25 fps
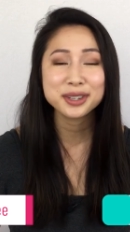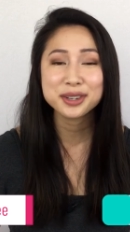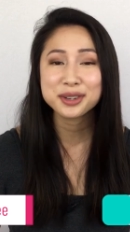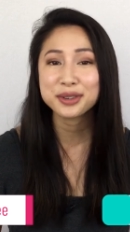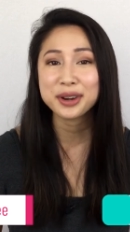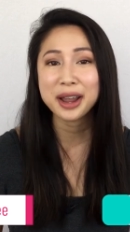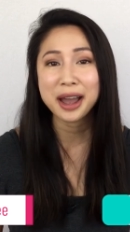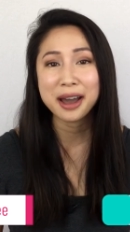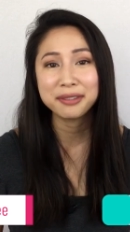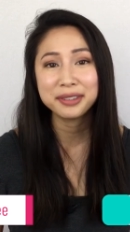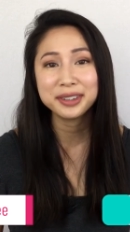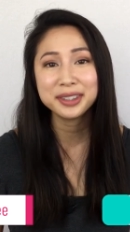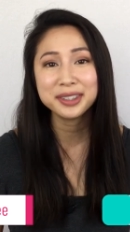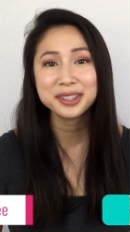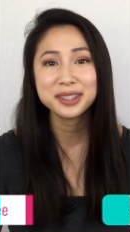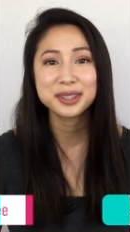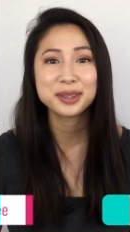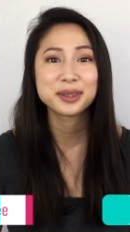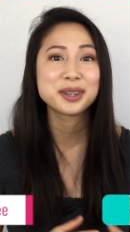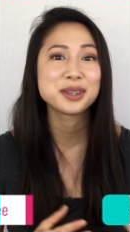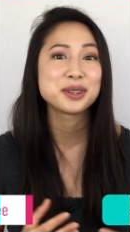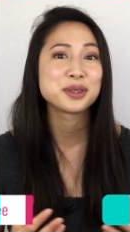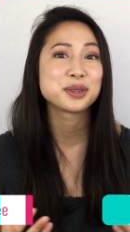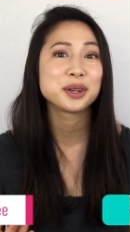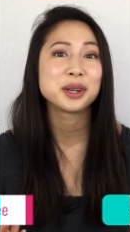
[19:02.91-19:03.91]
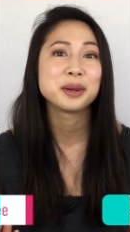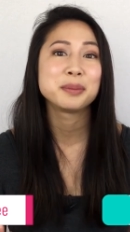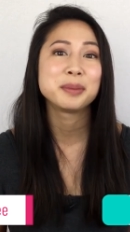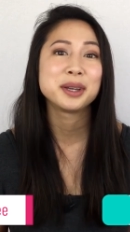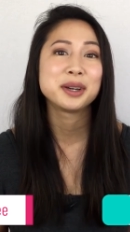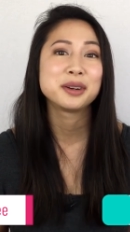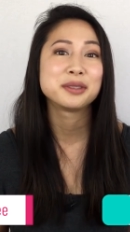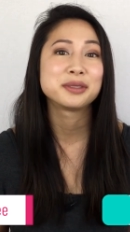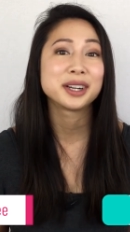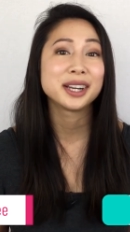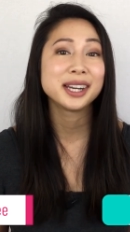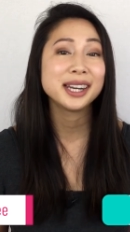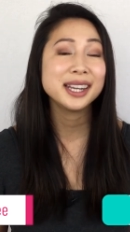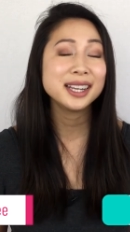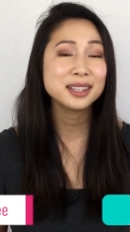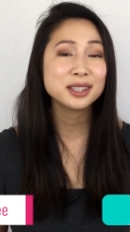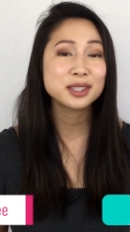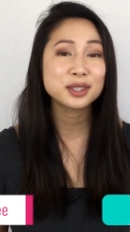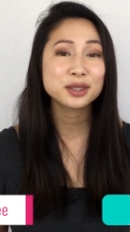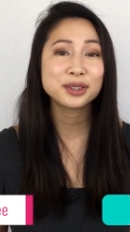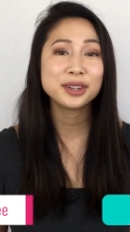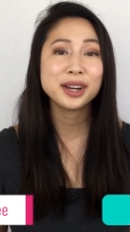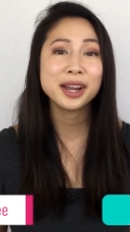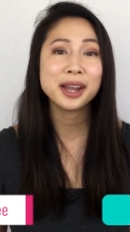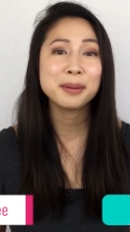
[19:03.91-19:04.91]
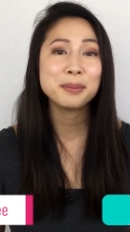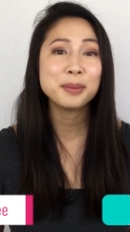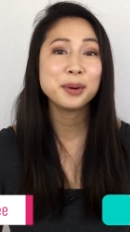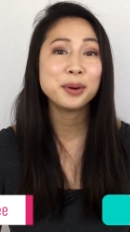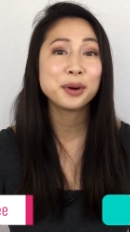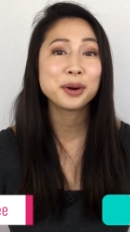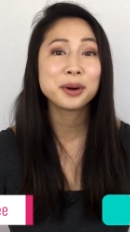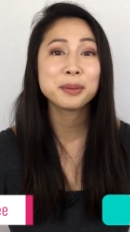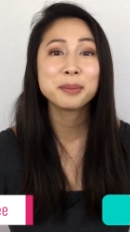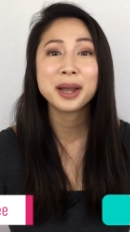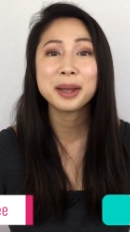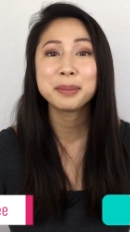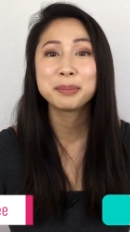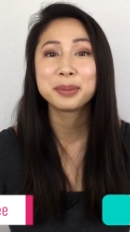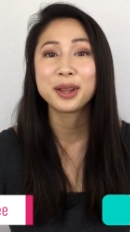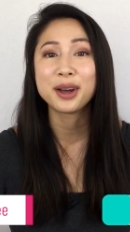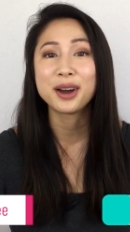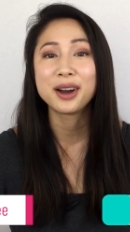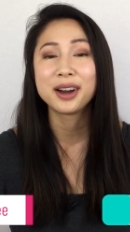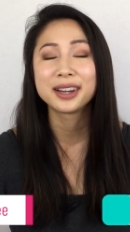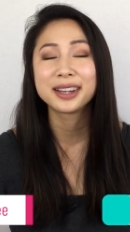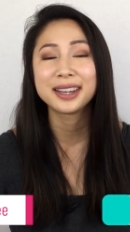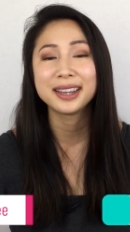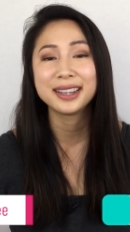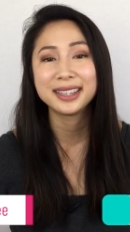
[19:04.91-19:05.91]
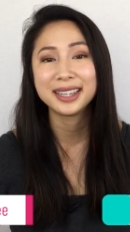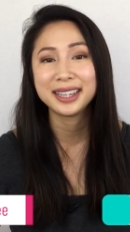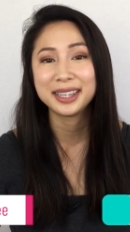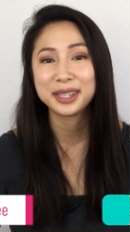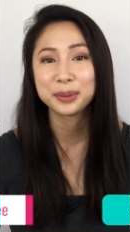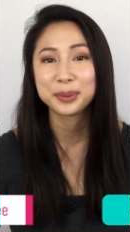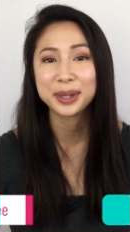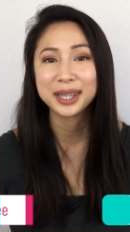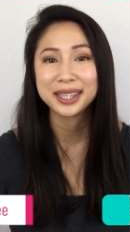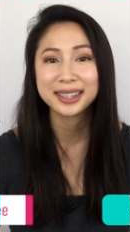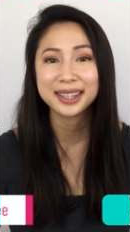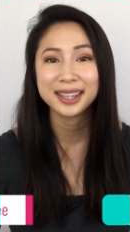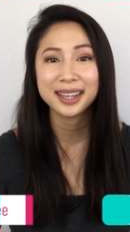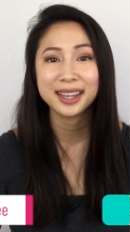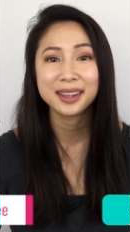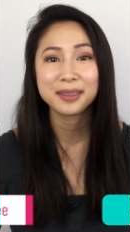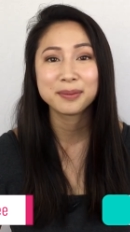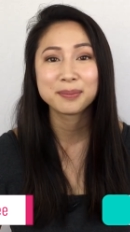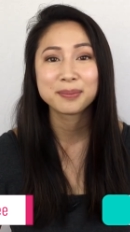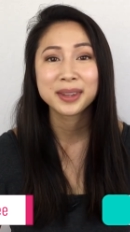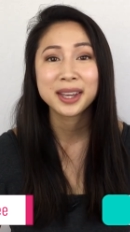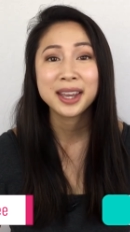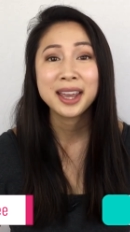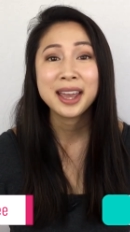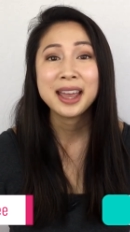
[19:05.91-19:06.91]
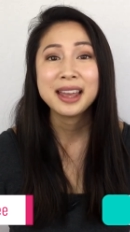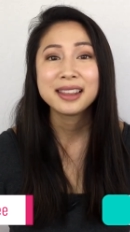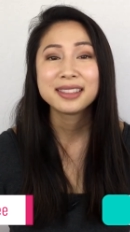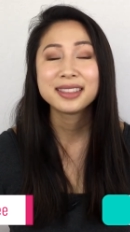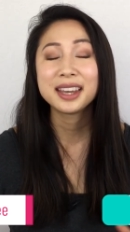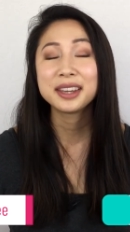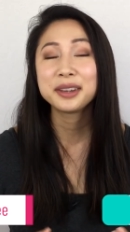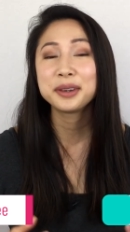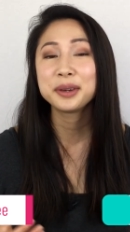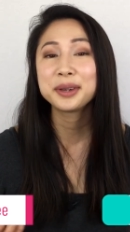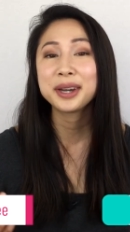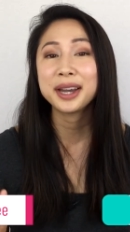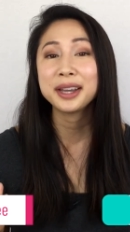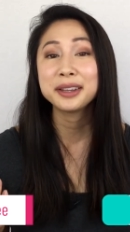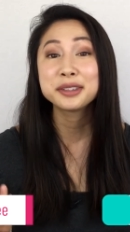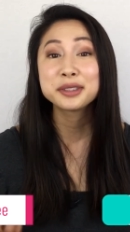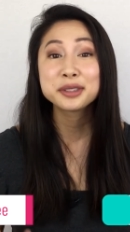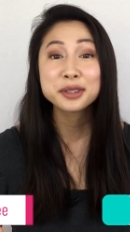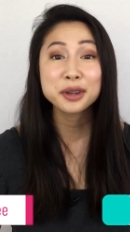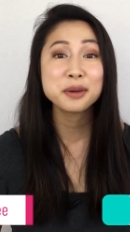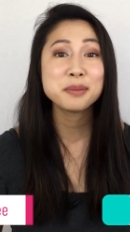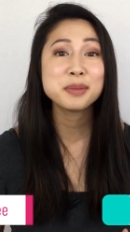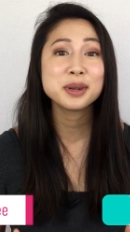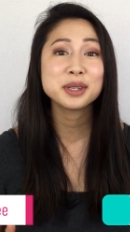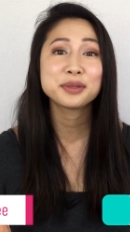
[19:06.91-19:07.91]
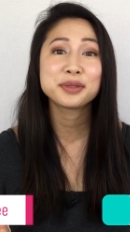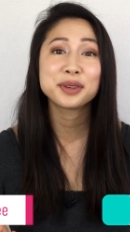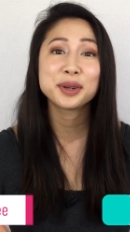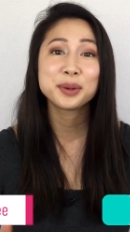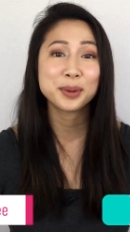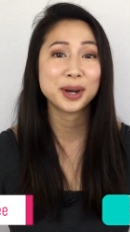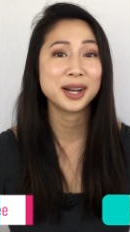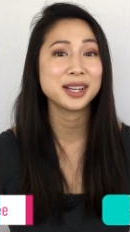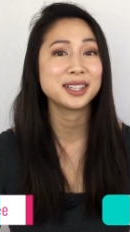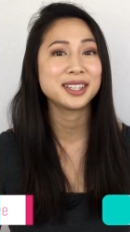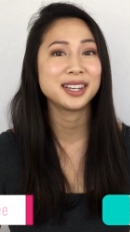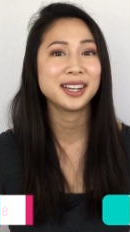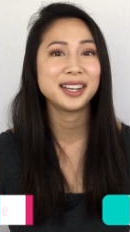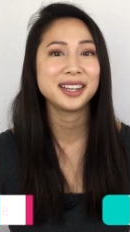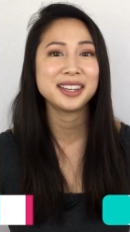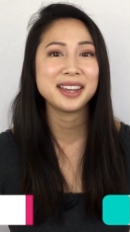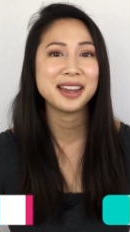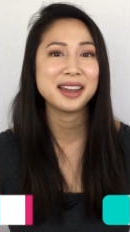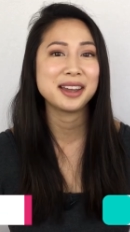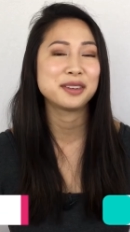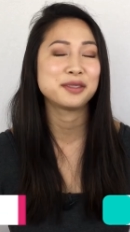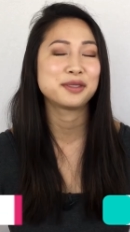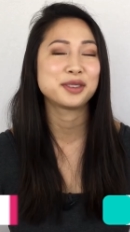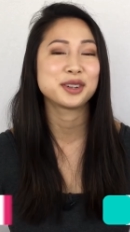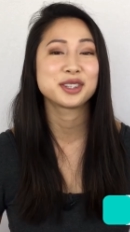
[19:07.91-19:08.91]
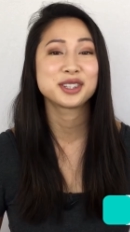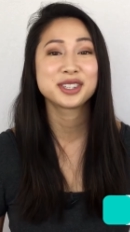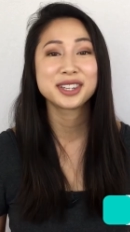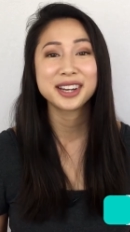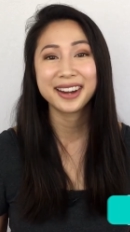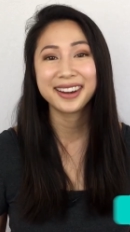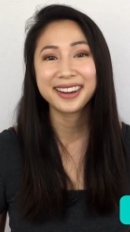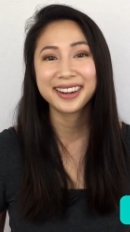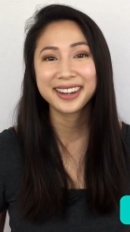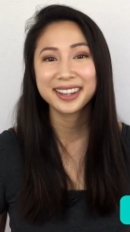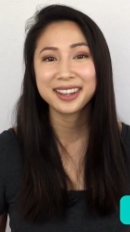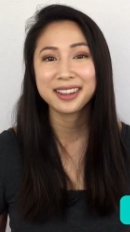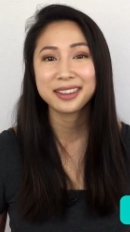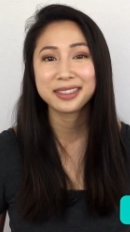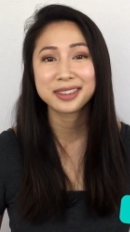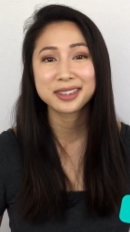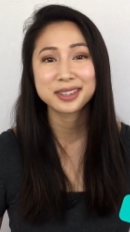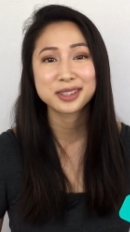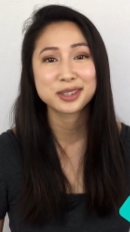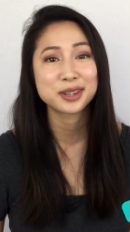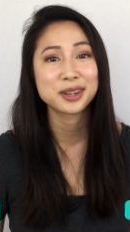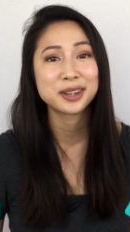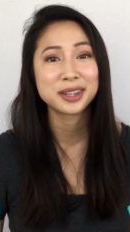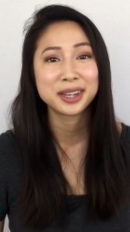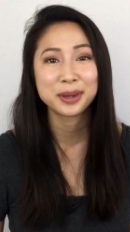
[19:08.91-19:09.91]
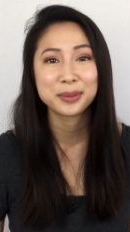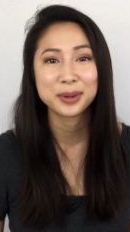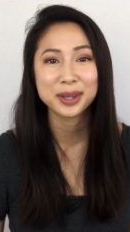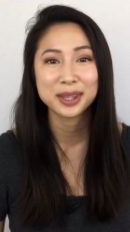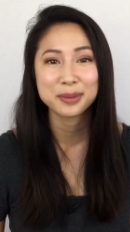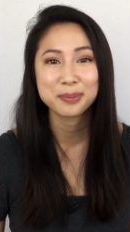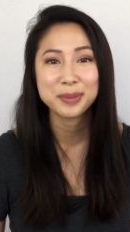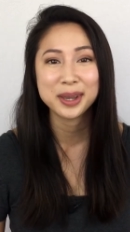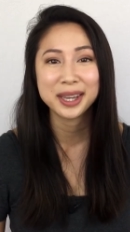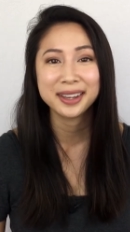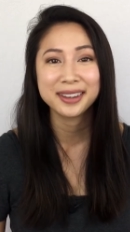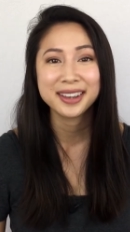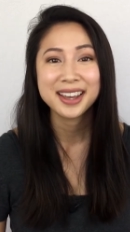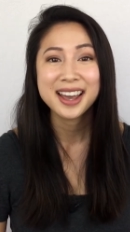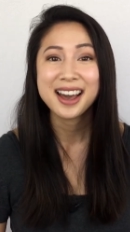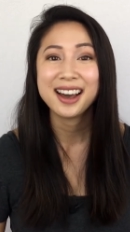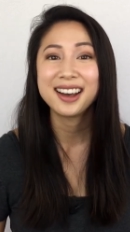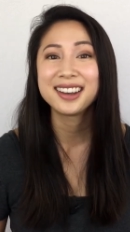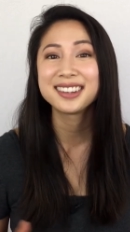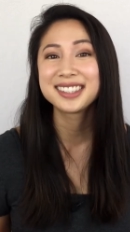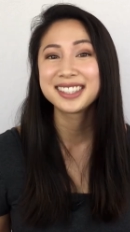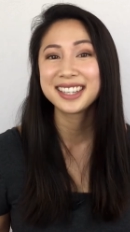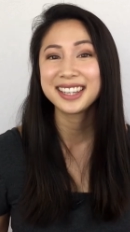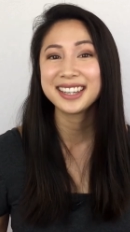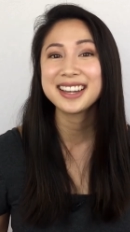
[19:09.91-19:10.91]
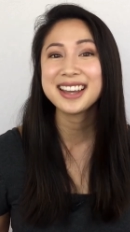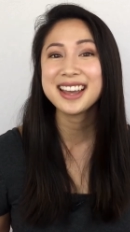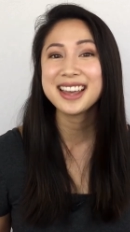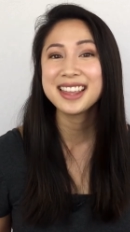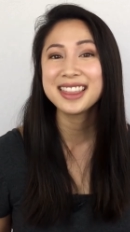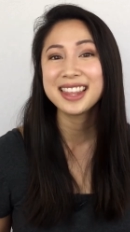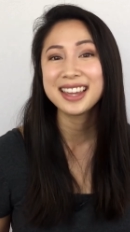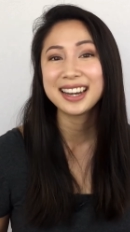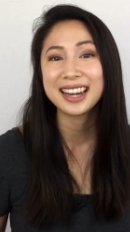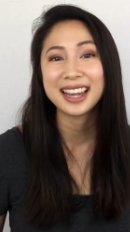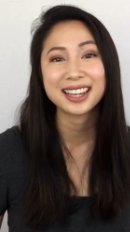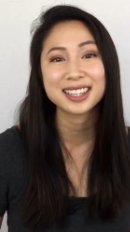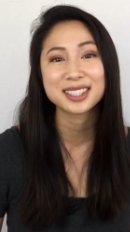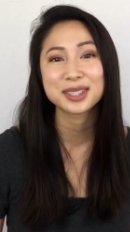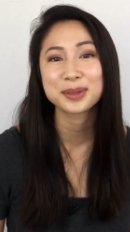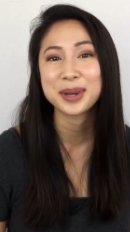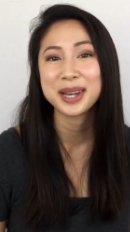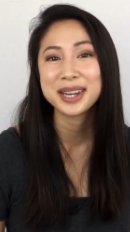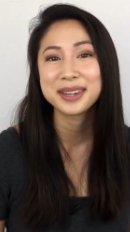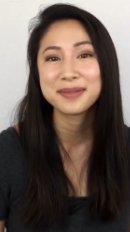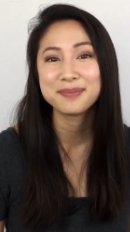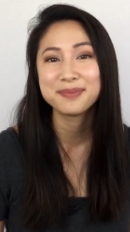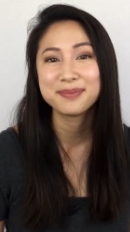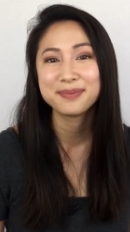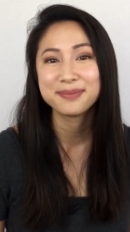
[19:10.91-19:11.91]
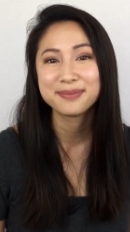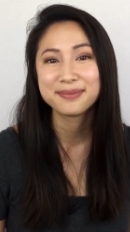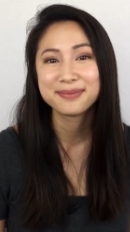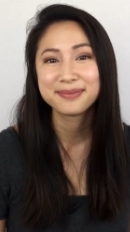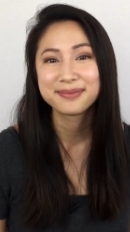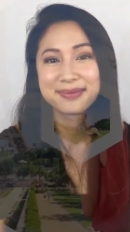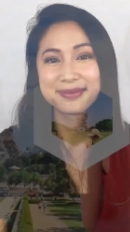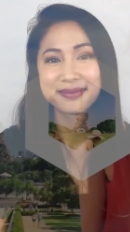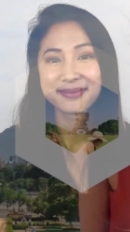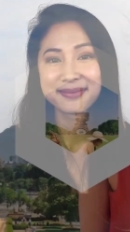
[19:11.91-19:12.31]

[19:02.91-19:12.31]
and travels, you can join me over on Instagram or my blog, Anita Wingley. Thank you guys so much for watching and for sharing in this journey with me. I'll see you in the next one.